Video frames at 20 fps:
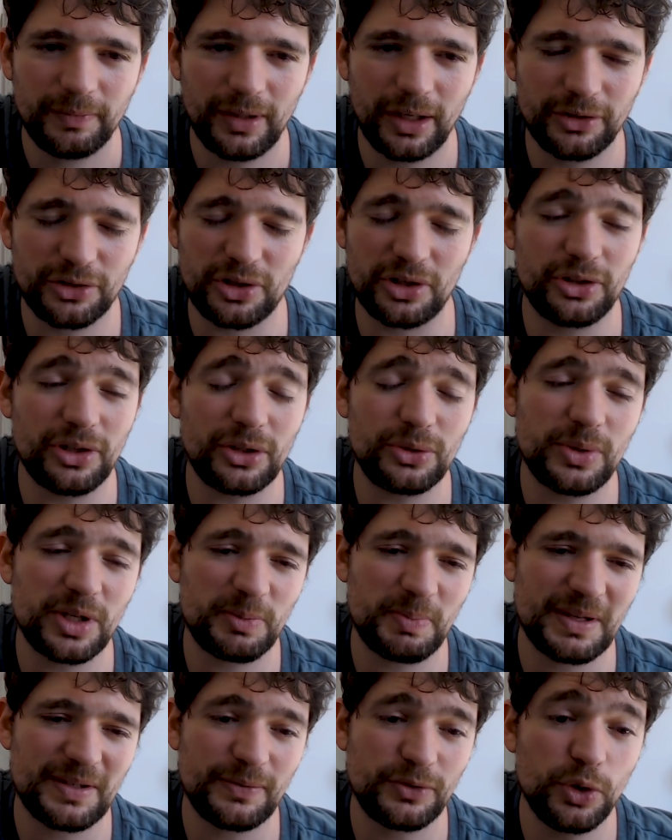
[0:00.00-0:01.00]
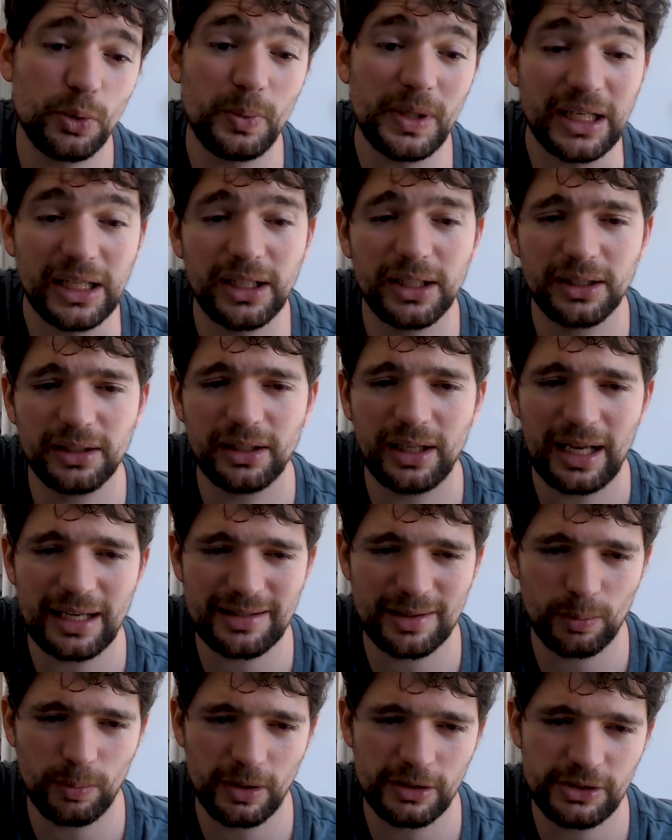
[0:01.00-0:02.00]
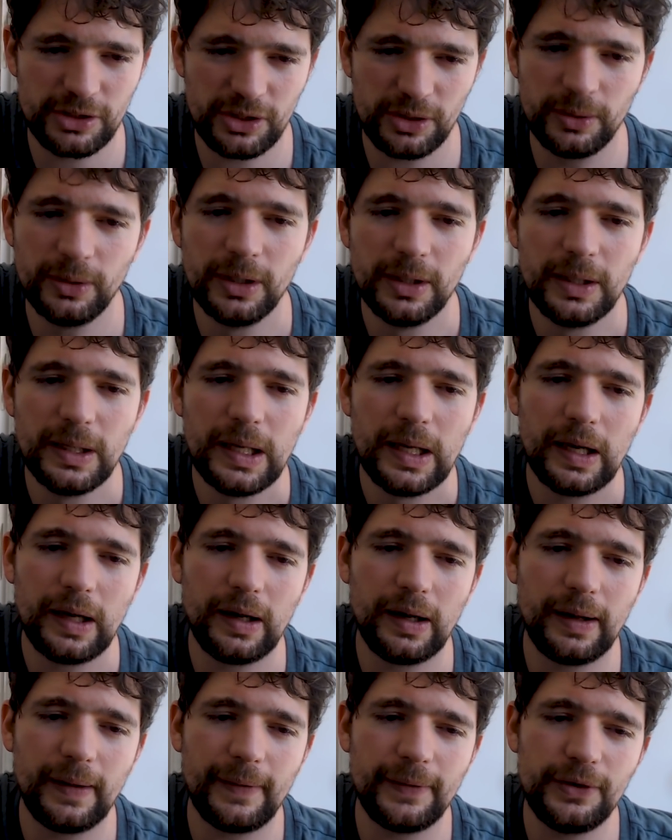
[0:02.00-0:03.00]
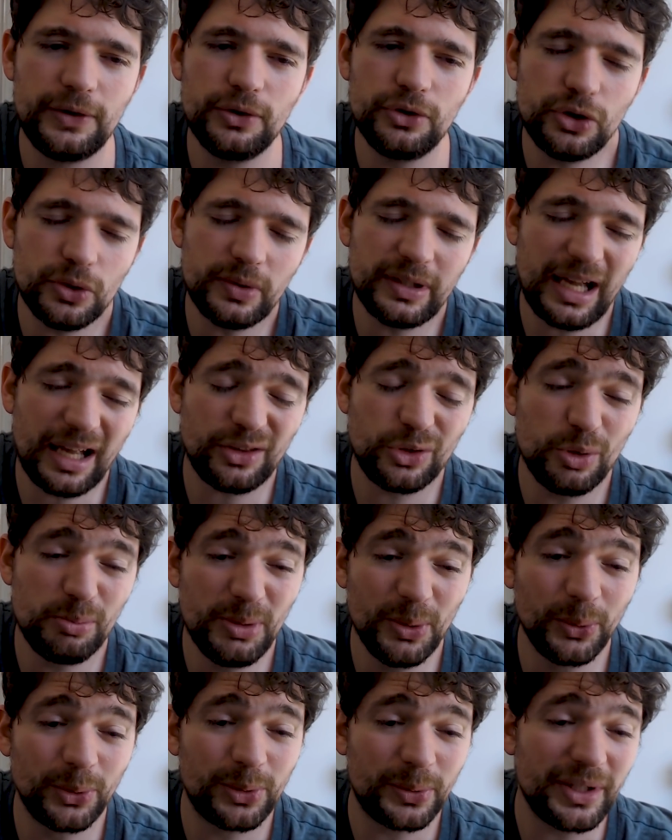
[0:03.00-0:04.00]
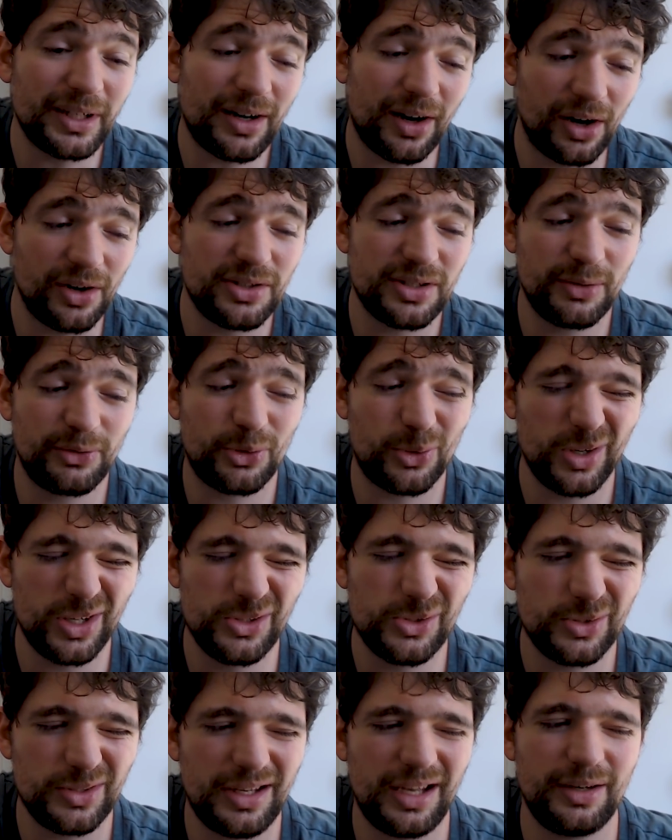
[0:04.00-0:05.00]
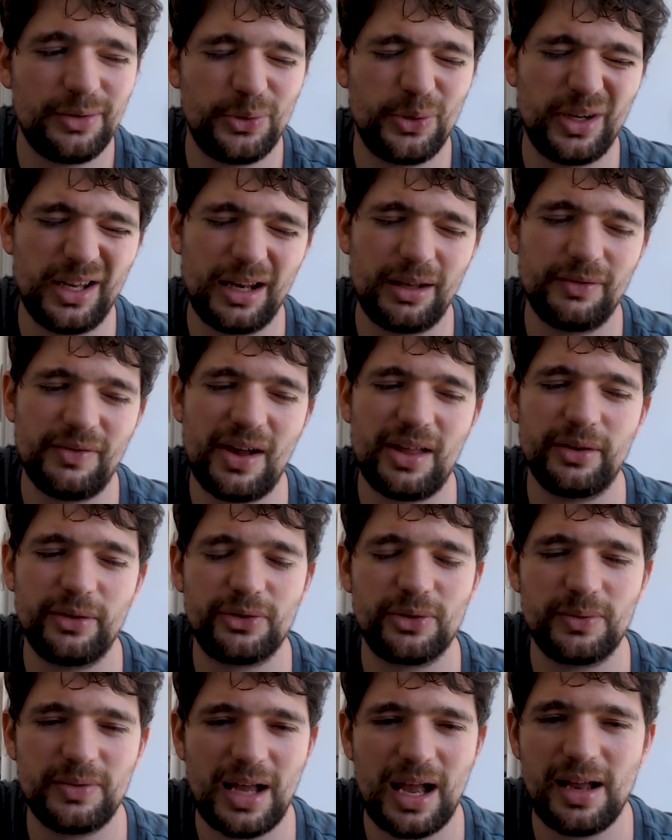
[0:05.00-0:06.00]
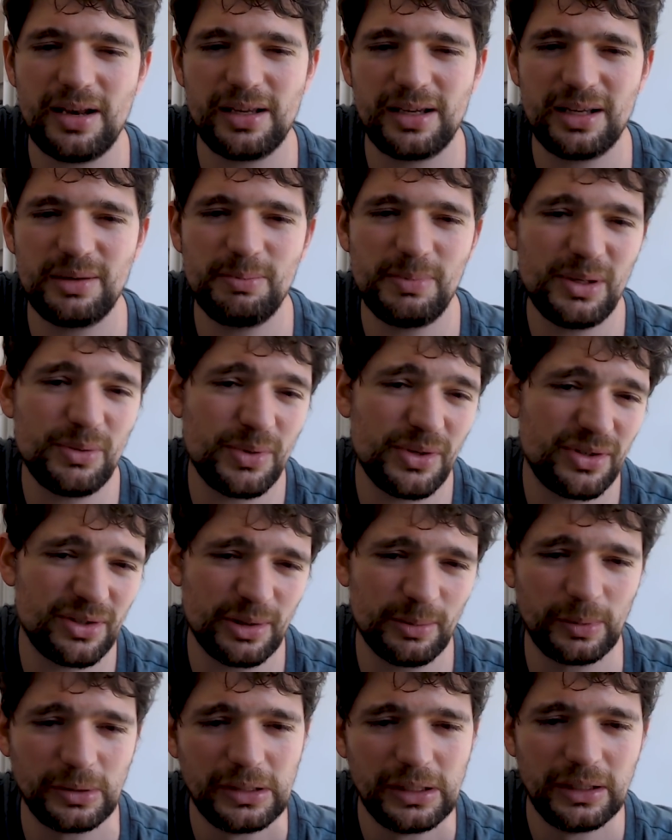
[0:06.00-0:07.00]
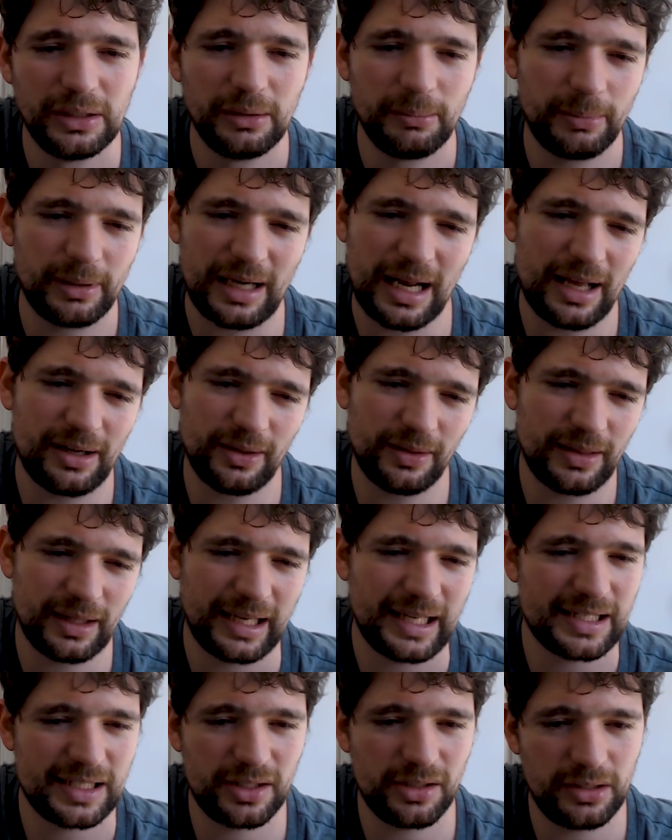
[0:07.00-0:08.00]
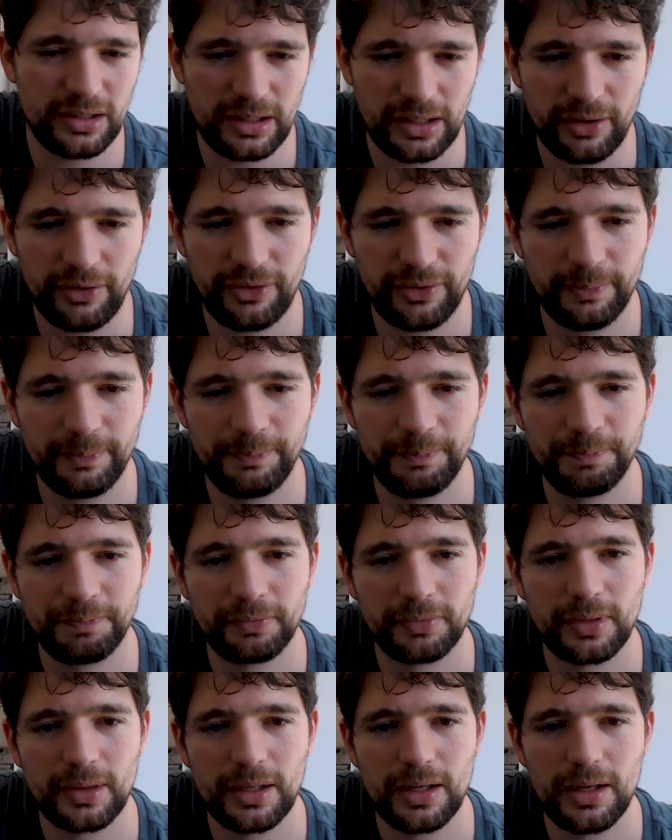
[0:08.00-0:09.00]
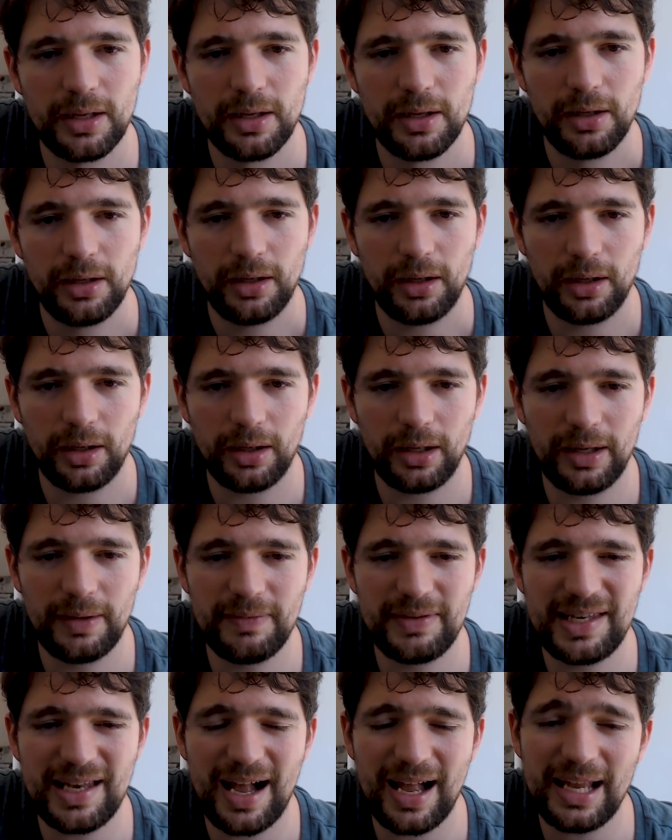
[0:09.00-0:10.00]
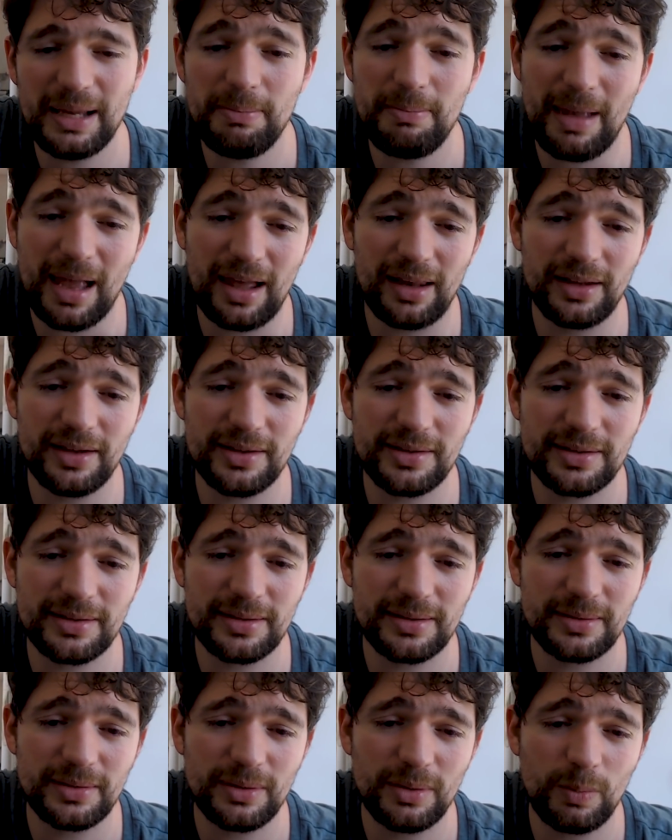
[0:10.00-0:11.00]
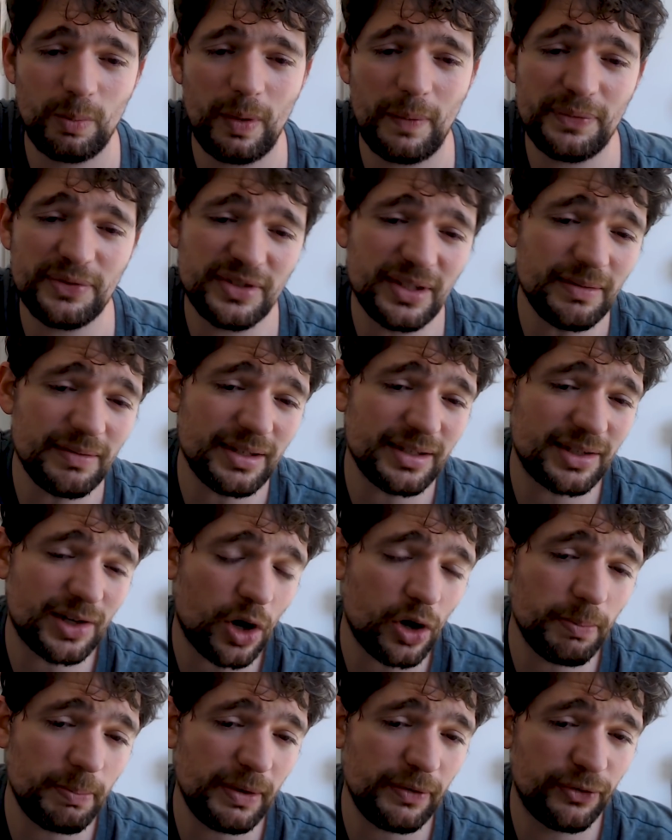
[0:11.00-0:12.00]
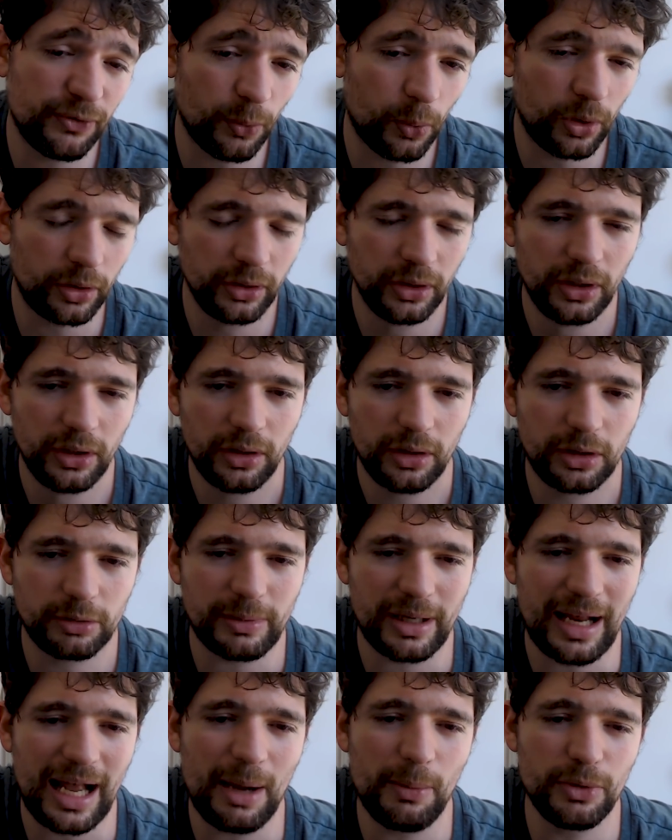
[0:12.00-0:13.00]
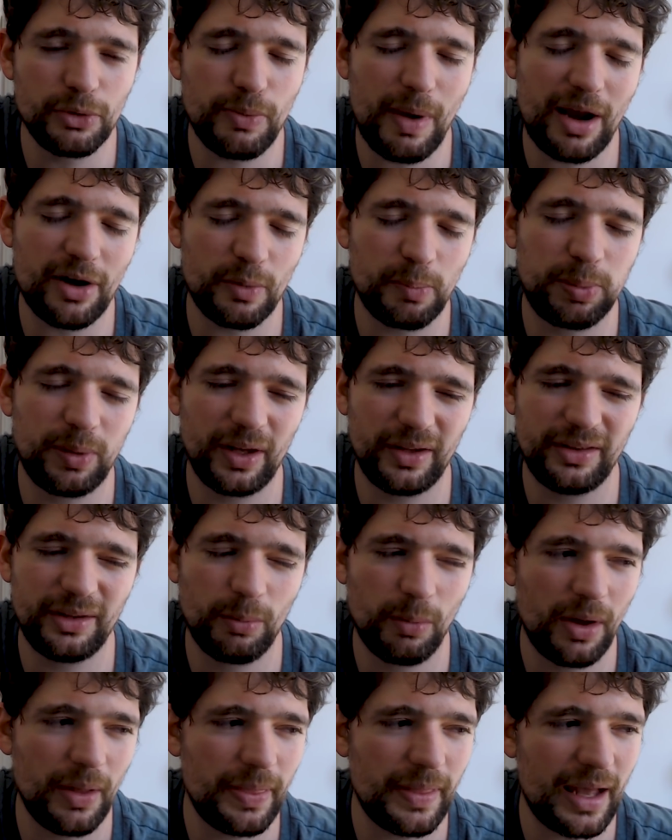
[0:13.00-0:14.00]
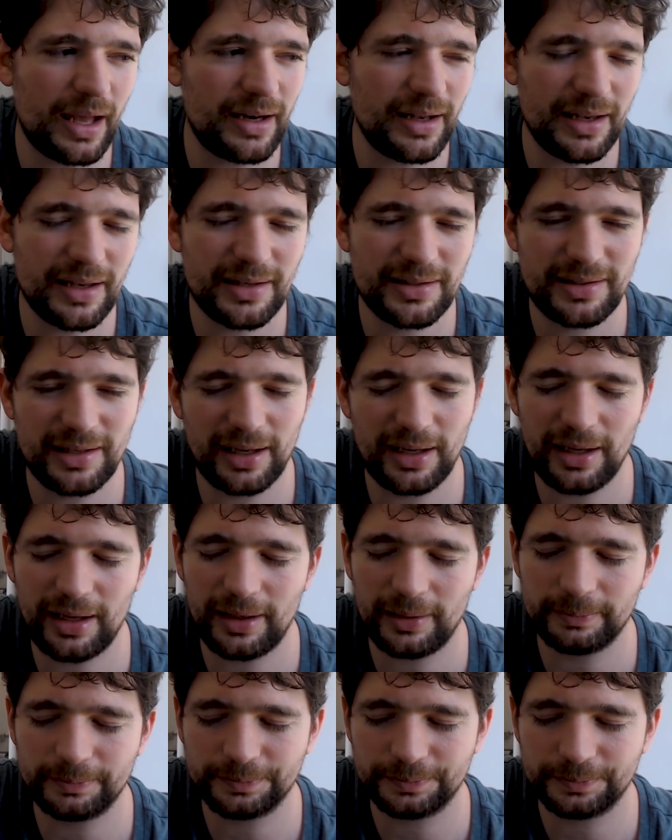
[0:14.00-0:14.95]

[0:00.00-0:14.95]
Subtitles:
sorry, not too expensive, too weak as a 1/2. You do get to mill 3 cards if you're into that, if you're getting value from that, it can be reasonable, but I don't think it's good enough. Undying Malice, we've seen this card before. Right, I would rather play the one that is a